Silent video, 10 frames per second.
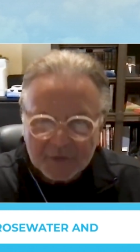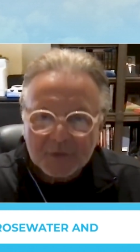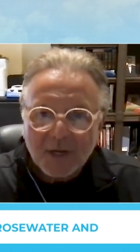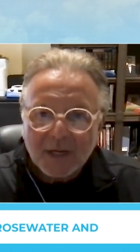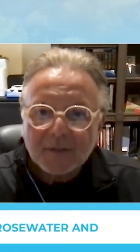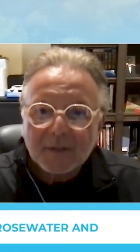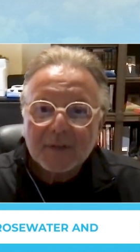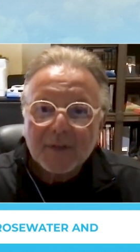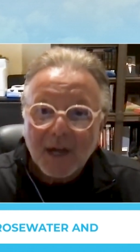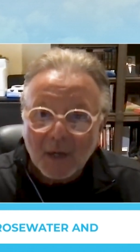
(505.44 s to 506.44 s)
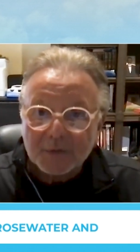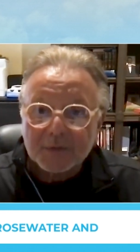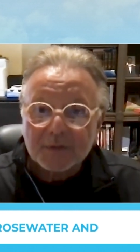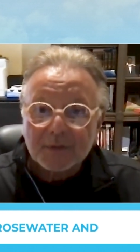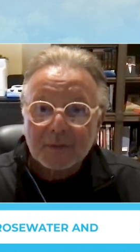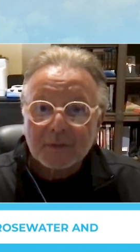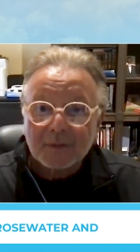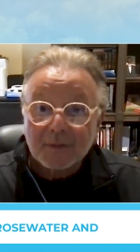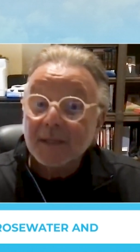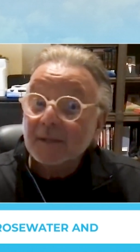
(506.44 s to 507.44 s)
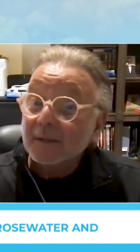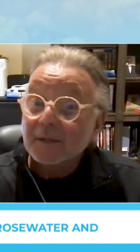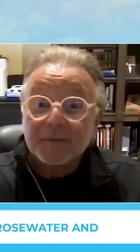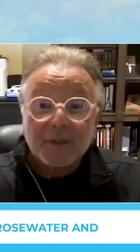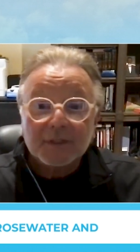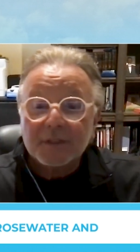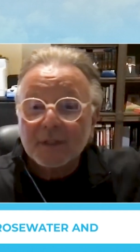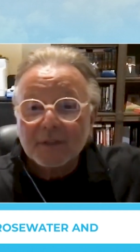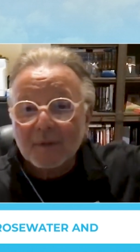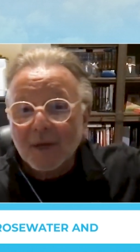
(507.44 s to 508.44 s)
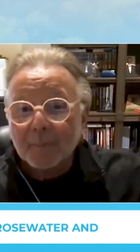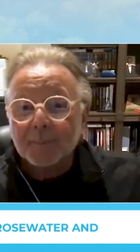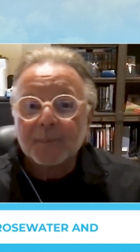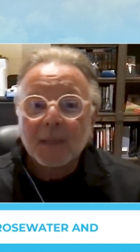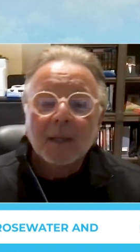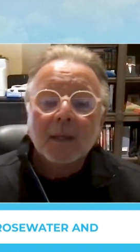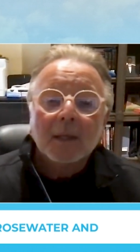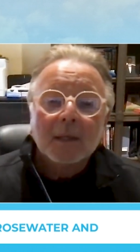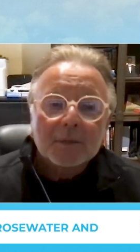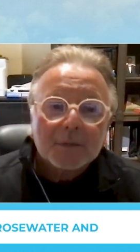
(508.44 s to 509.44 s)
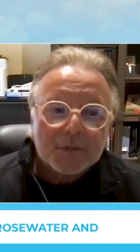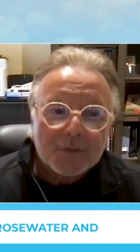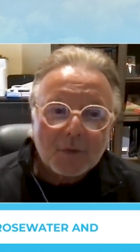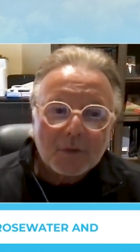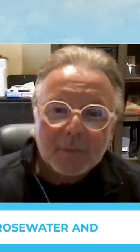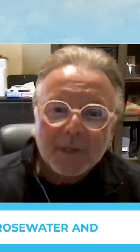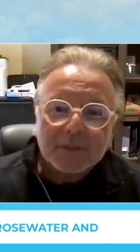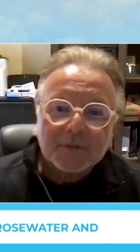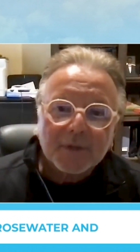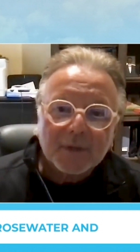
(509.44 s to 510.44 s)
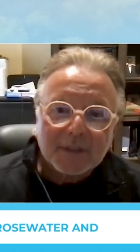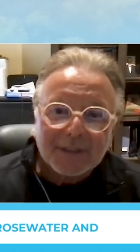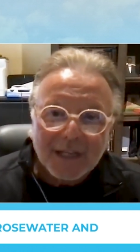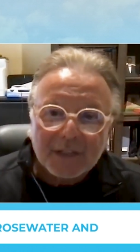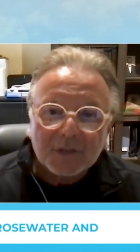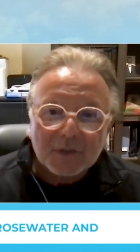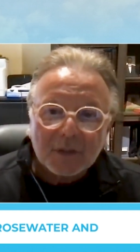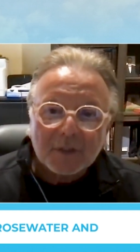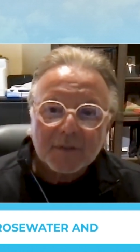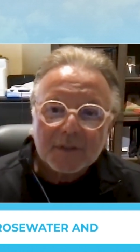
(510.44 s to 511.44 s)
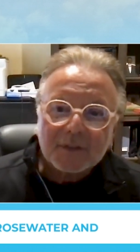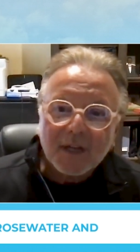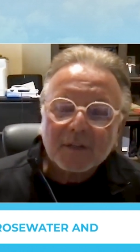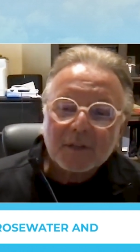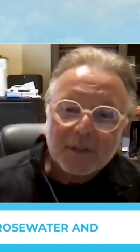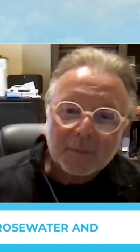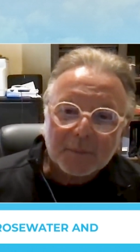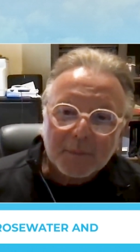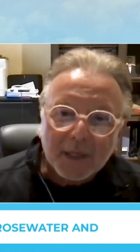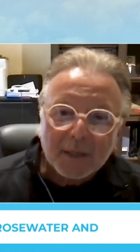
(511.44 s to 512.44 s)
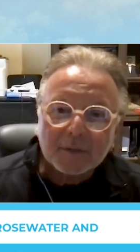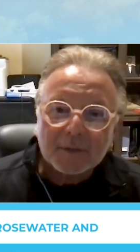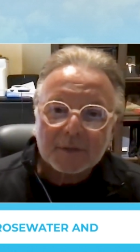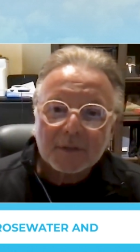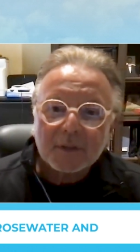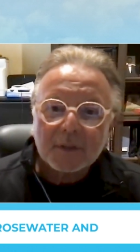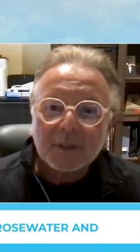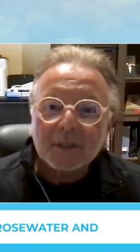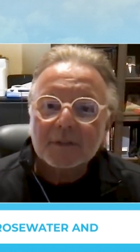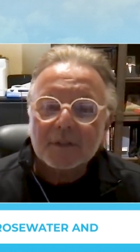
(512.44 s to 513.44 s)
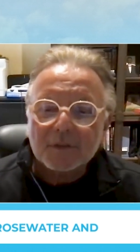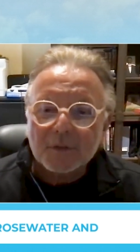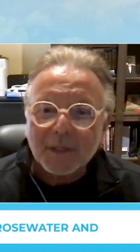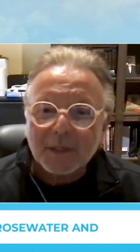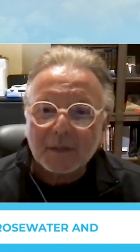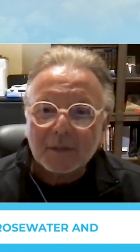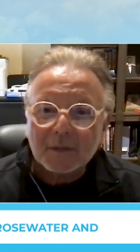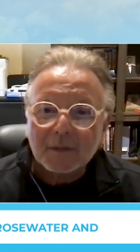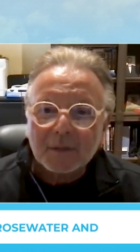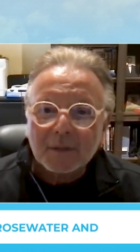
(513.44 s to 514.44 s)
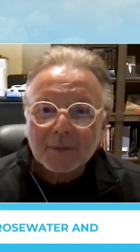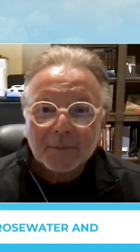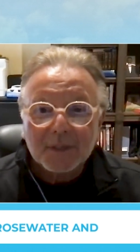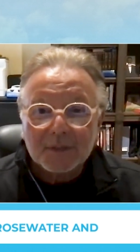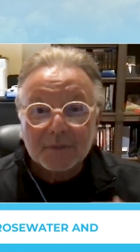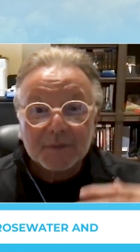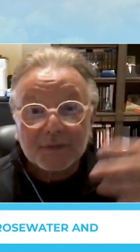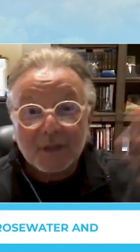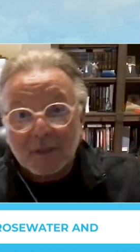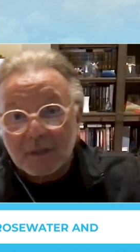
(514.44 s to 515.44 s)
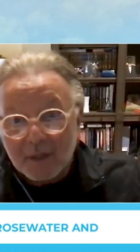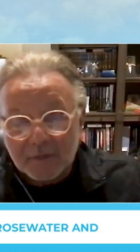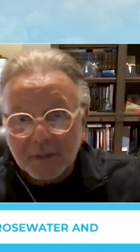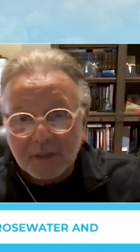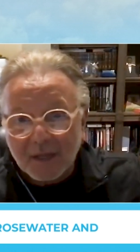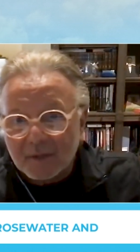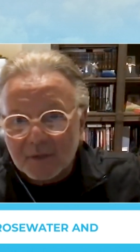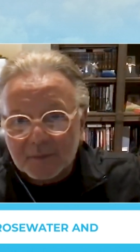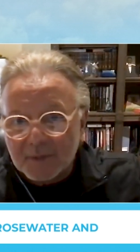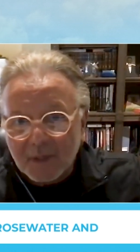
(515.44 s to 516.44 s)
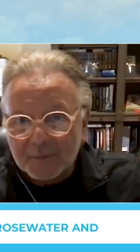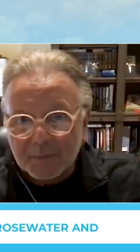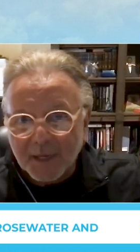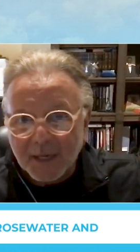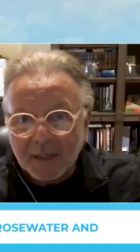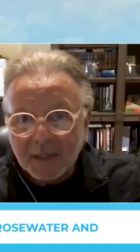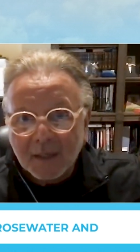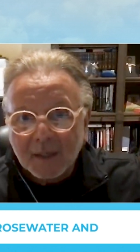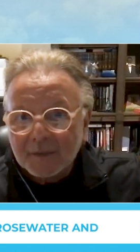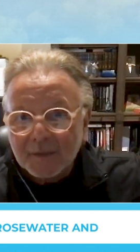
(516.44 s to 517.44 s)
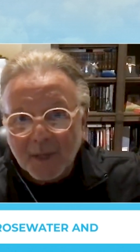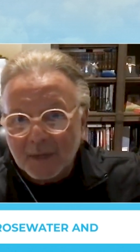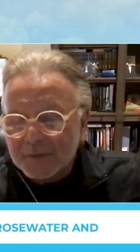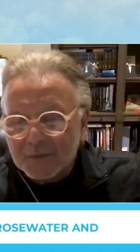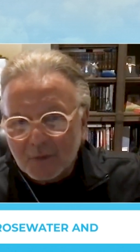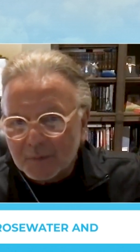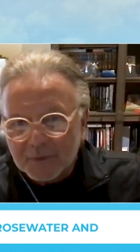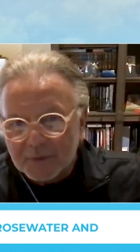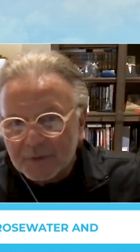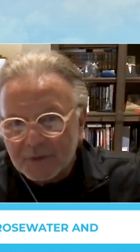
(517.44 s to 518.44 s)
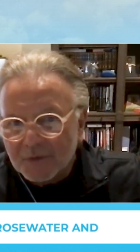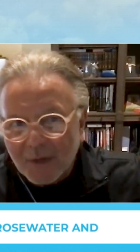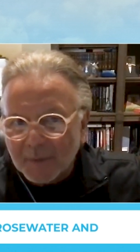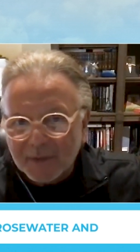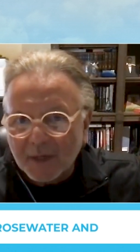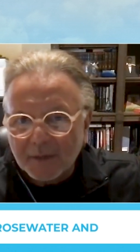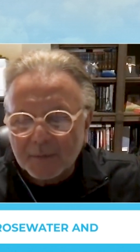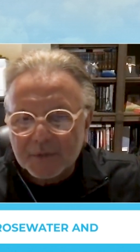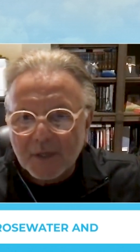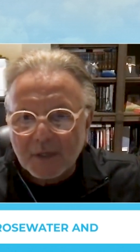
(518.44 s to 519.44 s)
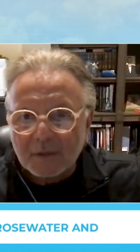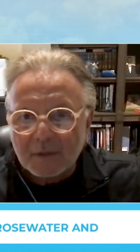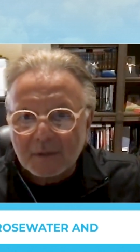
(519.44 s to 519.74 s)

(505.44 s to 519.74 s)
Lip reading: are driving the house, right? They're functioning, they're up. Solar, by its very nature, if it is not hooked up to batteries, is intermittent. Because if the cloud comes by, the amount of solar produced could drop by 90%.